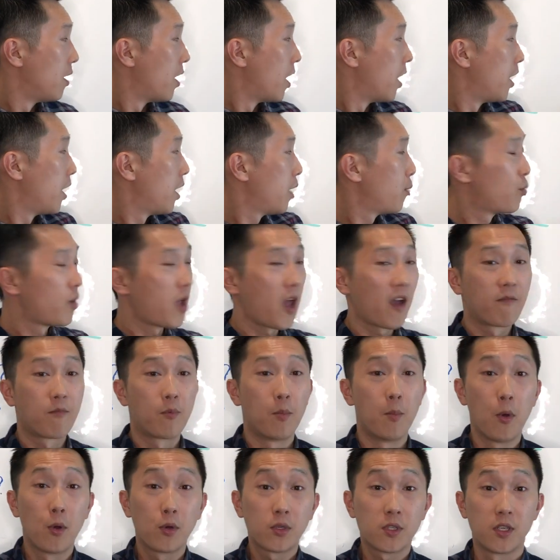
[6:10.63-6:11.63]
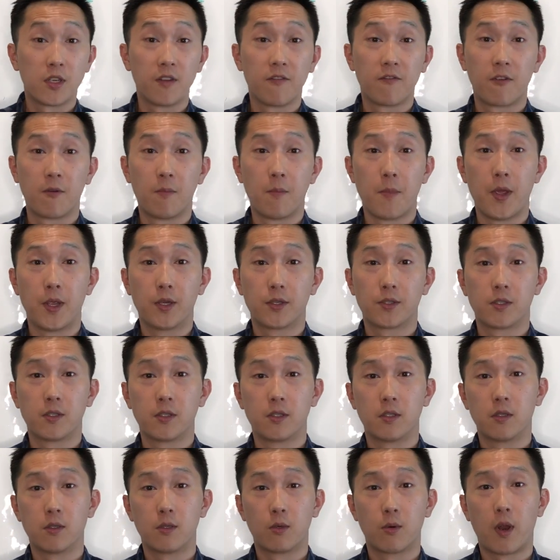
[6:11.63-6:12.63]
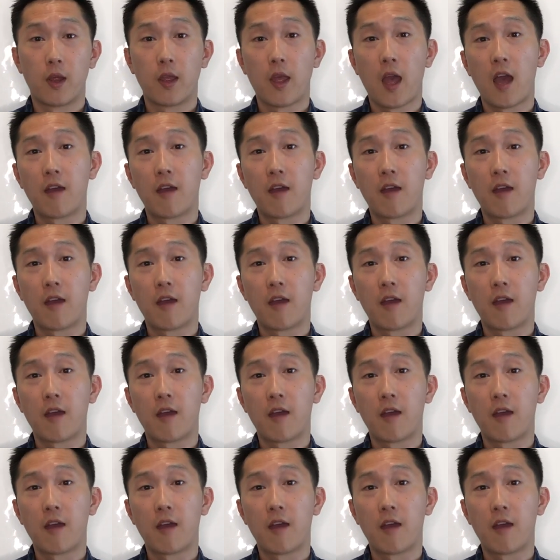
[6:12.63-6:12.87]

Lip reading: And then we have promotion information, right?